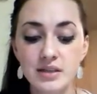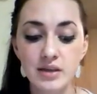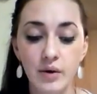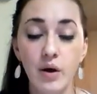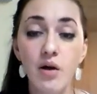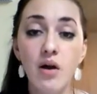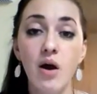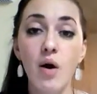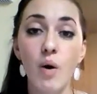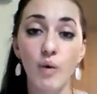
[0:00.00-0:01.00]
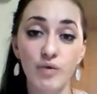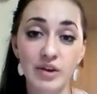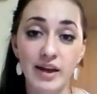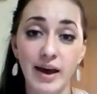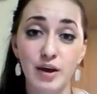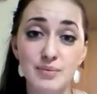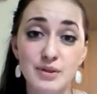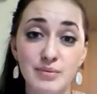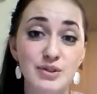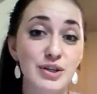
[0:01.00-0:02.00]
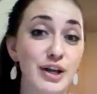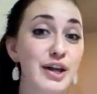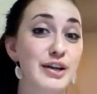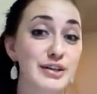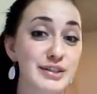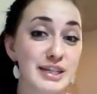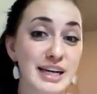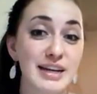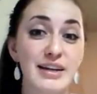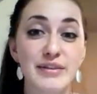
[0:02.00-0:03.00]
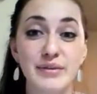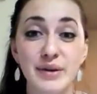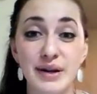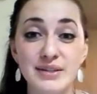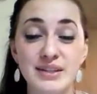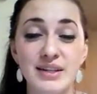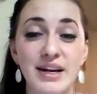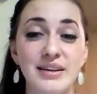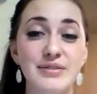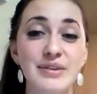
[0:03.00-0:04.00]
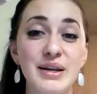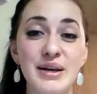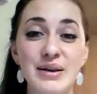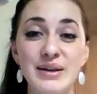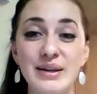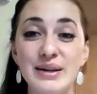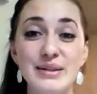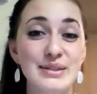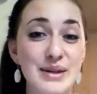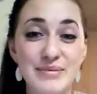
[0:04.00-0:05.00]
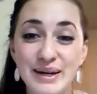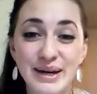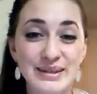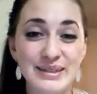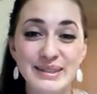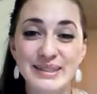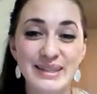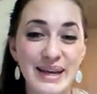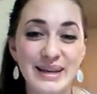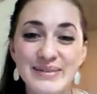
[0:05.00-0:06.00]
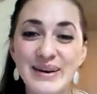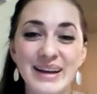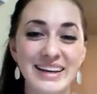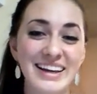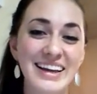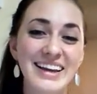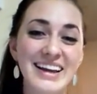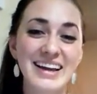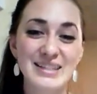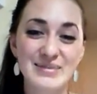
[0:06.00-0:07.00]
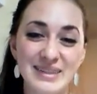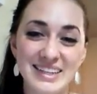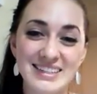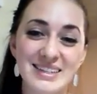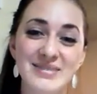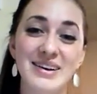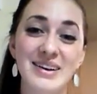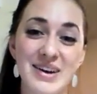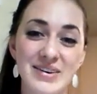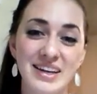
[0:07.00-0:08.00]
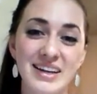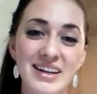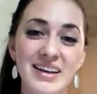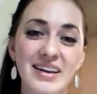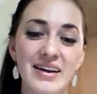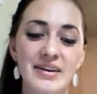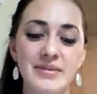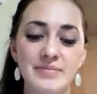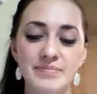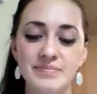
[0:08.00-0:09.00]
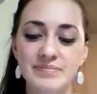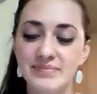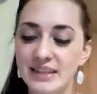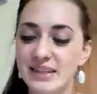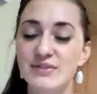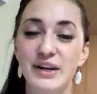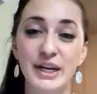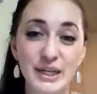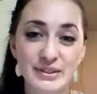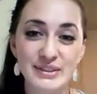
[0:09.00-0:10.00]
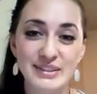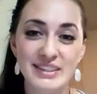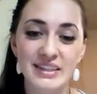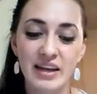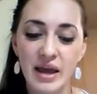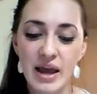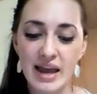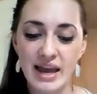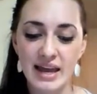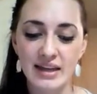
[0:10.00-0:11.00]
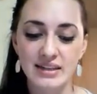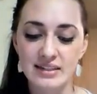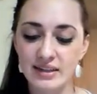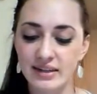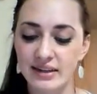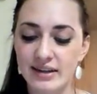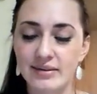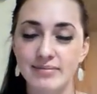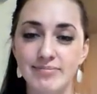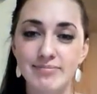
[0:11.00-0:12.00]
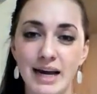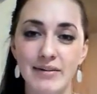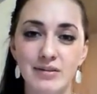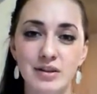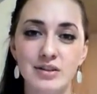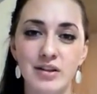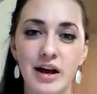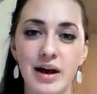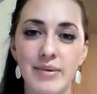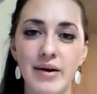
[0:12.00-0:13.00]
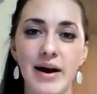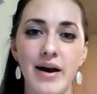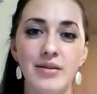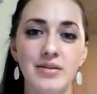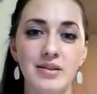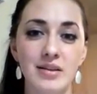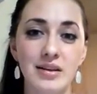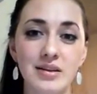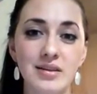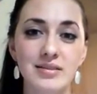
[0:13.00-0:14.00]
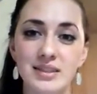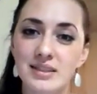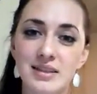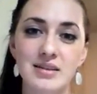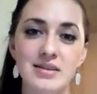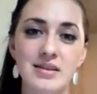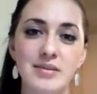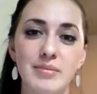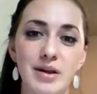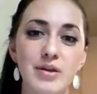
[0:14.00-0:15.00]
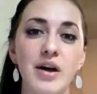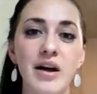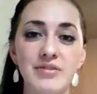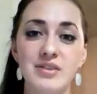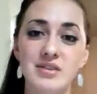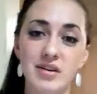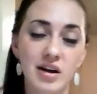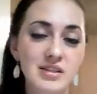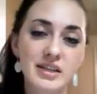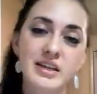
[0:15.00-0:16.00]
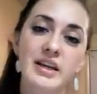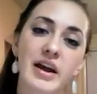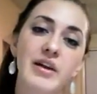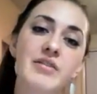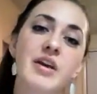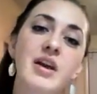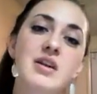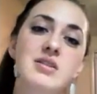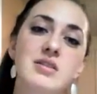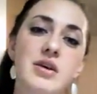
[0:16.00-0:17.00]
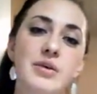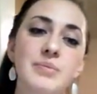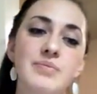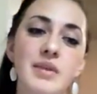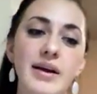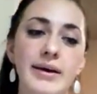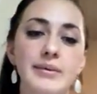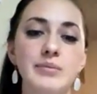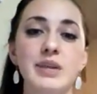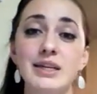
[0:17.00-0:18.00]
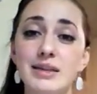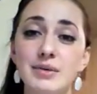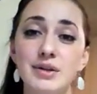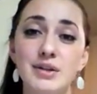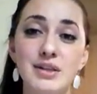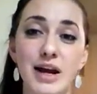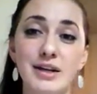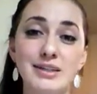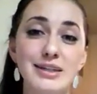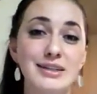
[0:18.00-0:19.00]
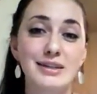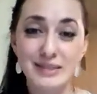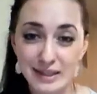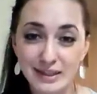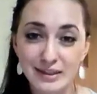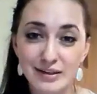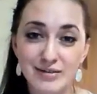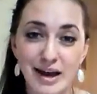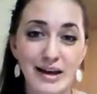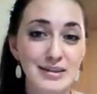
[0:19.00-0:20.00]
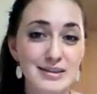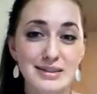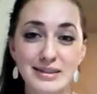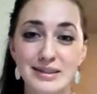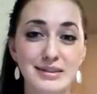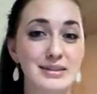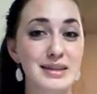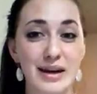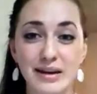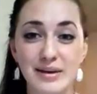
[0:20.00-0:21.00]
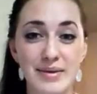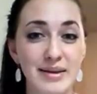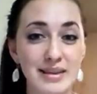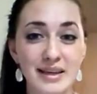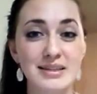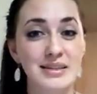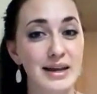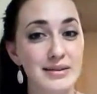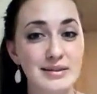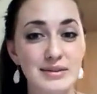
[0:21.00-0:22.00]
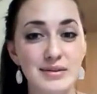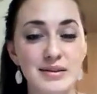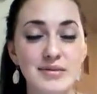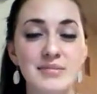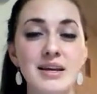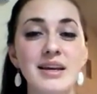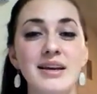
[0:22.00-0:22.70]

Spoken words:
So hopefully that helps you, Michelle, to understand, and everyone else to kind of somewhat understand my explanation about coding. It's very interesting, and I've learned a lot about how the little details in the medical office are all taken care of. So next time you go to the doctor and they're taking your vitals and then you're talking about things and counseling with them,